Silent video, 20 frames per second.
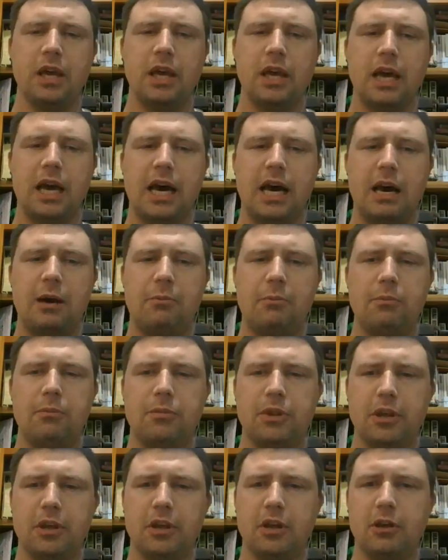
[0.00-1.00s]

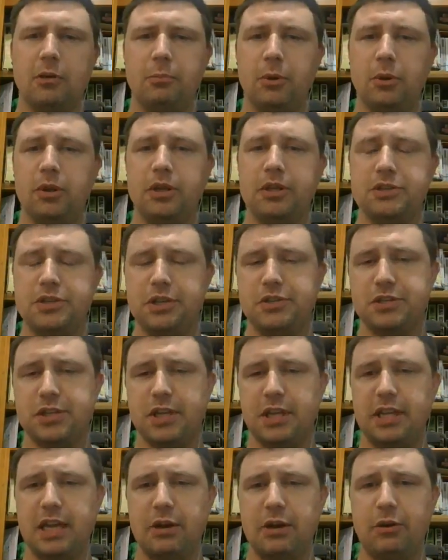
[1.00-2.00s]
The buildings that you
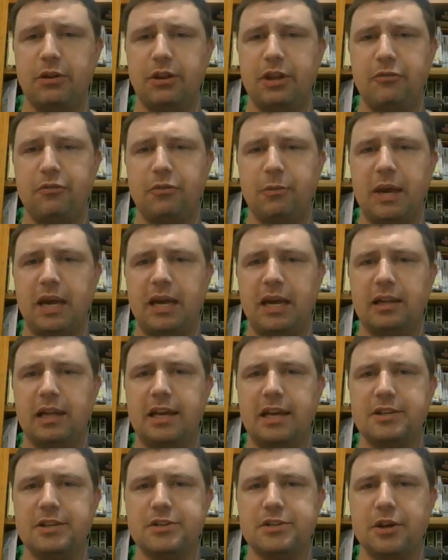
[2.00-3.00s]
see there, they're from
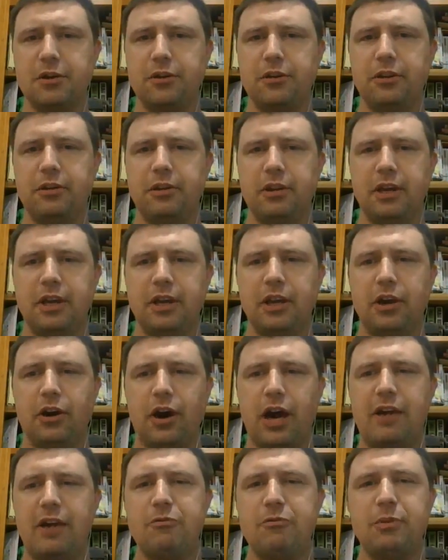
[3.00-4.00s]
Outlander, so
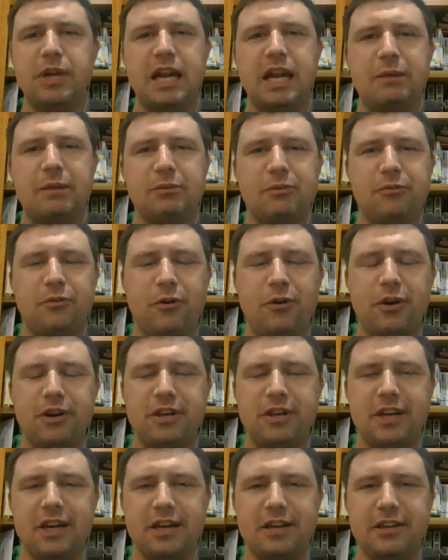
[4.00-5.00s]
I haven't been able to find
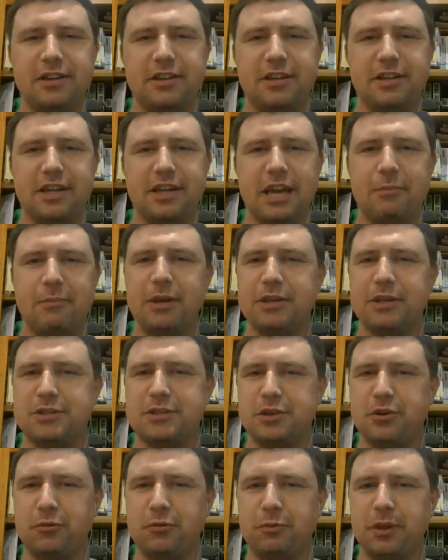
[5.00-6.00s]
the company
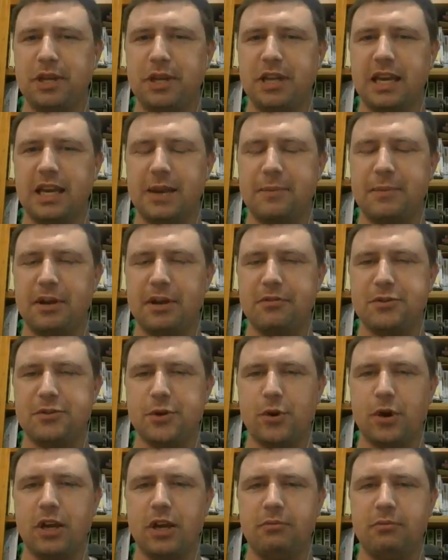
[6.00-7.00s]
itself, but they come out of
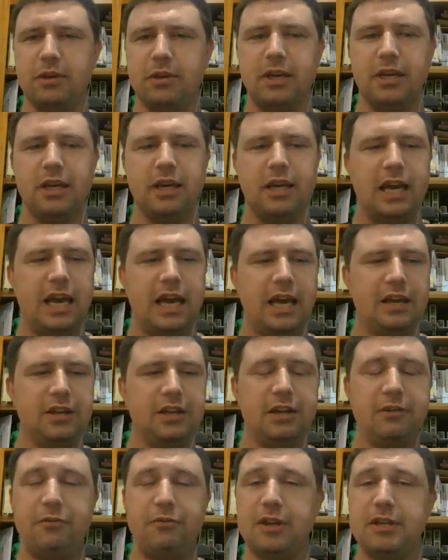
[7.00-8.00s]
China. And
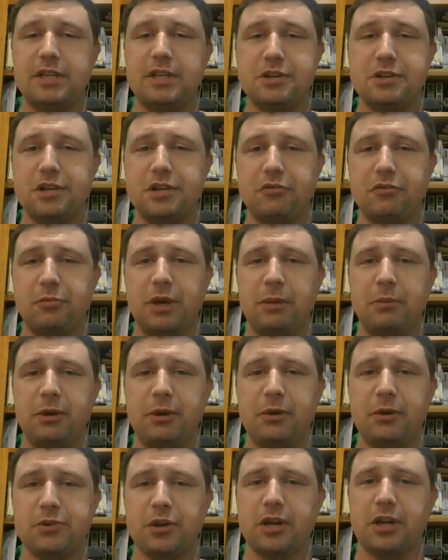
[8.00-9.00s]
they're fantastic for me
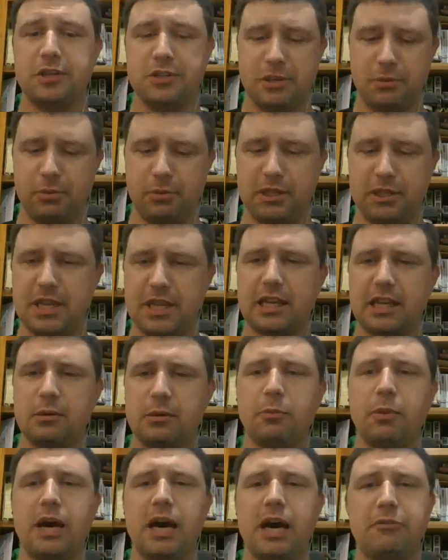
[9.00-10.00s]
because I can simply take them
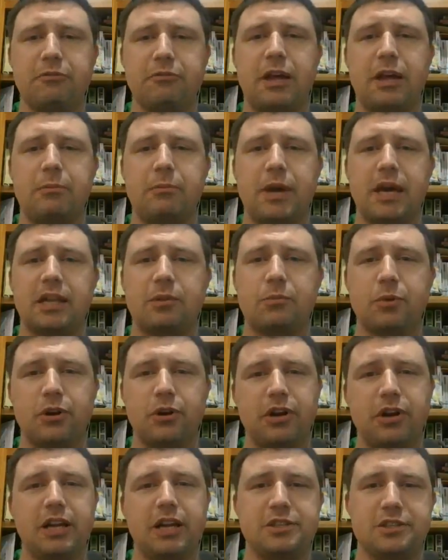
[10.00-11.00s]
apart, flat pack them when I
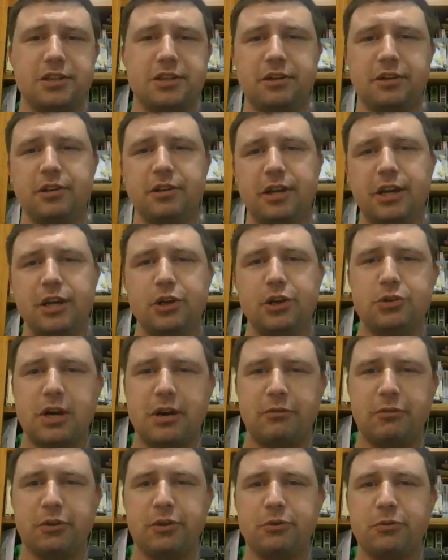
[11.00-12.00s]
need to
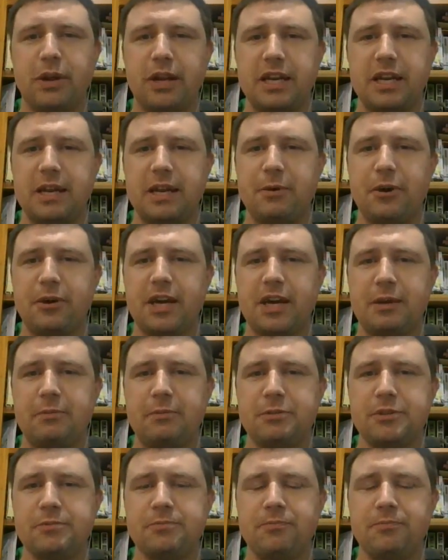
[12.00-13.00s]
travel to run demo
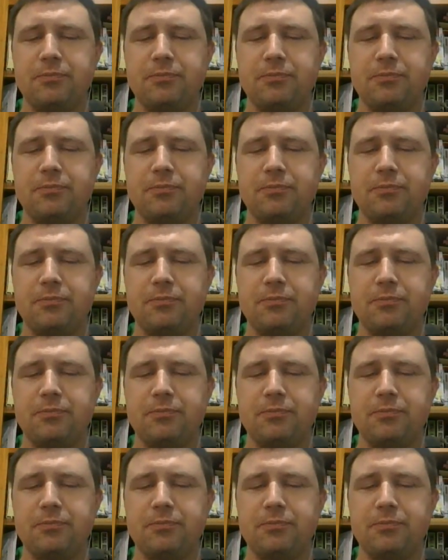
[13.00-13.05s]
games.